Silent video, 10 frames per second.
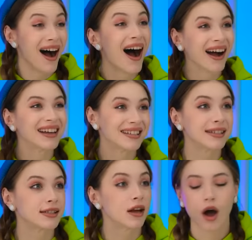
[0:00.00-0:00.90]
have fun!
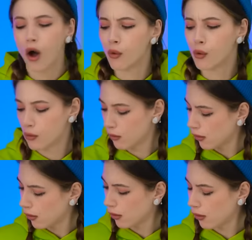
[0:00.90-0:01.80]
Oh, a
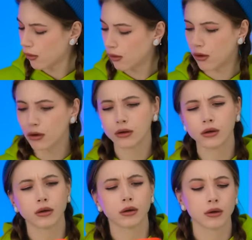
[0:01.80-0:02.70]
message.
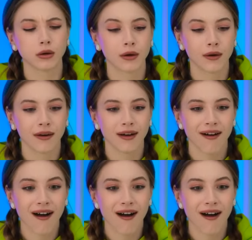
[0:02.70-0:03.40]
It's from